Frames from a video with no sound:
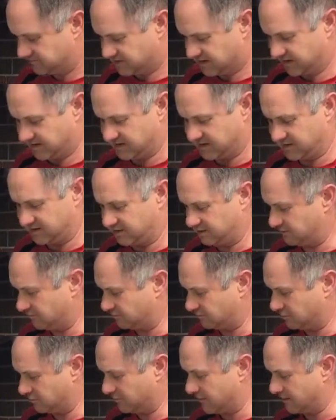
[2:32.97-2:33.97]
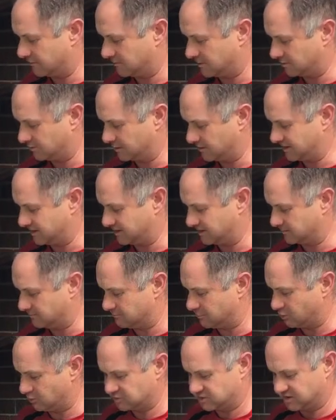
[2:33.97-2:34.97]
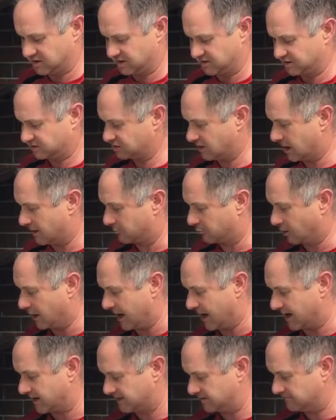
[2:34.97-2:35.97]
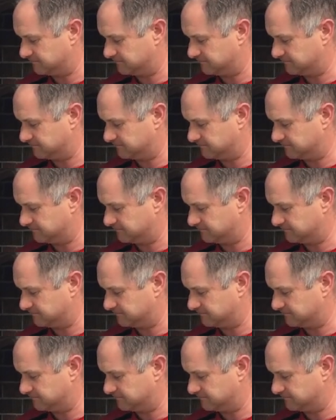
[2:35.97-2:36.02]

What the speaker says: and remember, we did them mostly on the top rack.